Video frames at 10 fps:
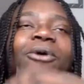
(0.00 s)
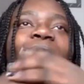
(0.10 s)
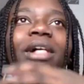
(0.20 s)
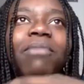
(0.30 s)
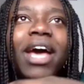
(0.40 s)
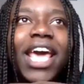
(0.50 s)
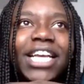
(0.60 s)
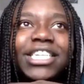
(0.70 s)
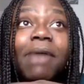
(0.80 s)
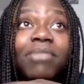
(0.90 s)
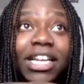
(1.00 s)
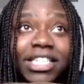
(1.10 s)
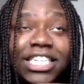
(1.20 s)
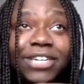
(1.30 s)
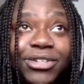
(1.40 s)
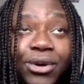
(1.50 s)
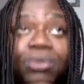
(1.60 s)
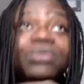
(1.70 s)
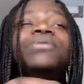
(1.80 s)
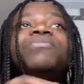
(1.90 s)
Well, my age, I'm 19 years
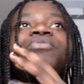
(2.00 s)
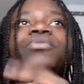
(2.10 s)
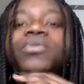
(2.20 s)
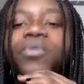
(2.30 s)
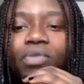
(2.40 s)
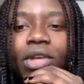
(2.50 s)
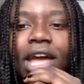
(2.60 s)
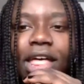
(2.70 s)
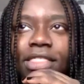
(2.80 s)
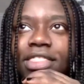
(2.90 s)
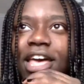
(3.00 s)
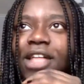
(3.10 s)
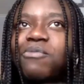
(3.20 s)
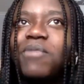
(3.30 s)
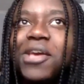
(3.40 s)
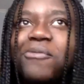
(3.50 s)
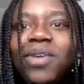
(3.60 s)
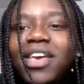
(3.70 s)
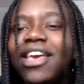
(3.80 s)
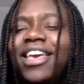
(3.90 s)
old. And then
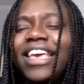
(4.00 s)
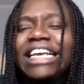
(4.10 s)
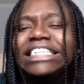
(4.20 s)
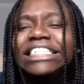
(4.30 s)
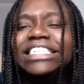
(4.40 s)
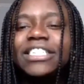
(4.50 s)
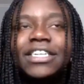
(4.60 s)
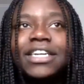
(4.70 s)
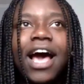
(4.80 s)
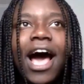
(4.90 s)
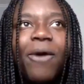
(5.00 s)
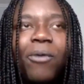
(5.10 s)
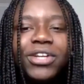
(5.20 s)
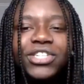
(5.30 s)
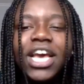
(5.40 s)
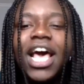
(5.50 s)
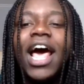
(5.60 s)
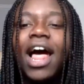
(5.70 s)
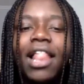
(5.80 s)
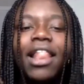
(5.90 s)
maybe I watch
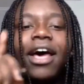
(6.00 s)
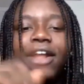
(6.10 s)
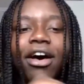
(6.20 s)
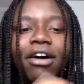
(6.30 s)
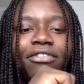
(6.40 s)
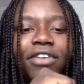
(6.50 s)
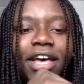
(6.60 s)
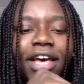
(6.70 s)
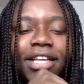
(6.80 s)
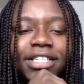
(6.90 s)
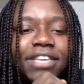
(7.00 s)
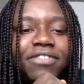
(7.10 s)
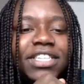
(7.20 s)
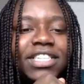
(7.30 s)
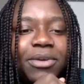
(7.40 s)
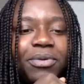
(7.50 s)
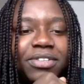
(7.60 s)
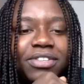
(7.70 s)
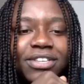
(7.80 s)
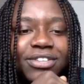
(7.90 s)
a lot of TV
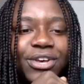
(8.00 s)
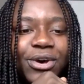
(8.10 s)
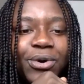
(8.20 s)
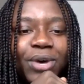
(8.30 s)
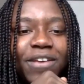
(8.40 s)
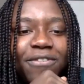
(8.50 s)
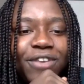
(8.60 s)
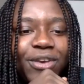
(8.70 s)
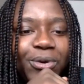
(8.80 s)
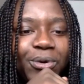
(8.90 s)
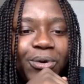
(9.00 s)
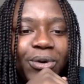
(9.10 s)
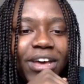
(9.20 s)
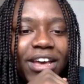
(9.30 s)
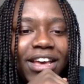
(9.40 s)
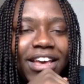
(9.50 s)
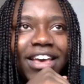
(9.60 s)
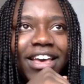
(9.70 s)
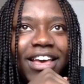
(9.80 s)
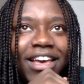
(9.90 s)
series. So if you
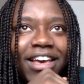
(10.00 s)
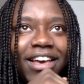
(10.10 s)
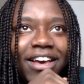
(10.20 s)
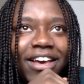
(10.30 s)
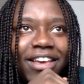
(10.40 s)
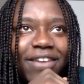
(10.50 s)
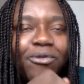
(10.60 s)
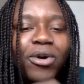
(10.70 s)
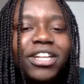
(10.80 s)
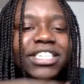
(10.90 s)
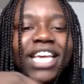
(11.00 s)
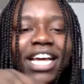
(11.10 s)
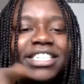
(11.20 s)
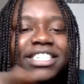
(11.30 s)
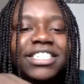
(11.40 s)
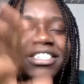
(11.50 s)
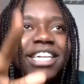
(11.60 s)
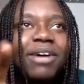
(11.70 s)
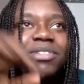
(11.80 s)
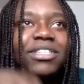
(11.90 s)
want to discuss
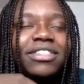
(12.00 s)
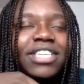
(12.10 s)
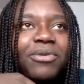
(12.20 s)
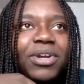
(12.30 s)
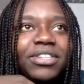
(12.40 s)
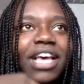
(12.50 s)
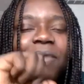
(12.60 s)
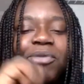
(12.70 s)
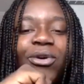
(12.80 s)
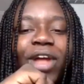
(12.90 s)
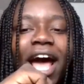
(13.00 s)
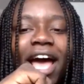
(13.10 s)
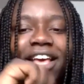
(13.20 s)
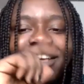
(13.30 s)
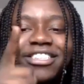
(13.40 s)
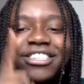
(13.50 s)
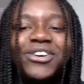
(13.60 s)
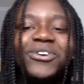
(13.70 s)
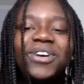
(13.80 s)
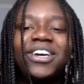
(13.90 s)
some series, I'm your guy.
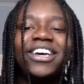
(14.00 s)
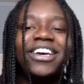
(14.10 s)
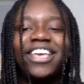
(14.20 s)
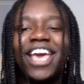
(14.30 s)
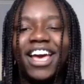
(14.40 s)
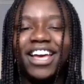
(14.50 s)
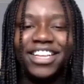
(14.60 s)
So yeah.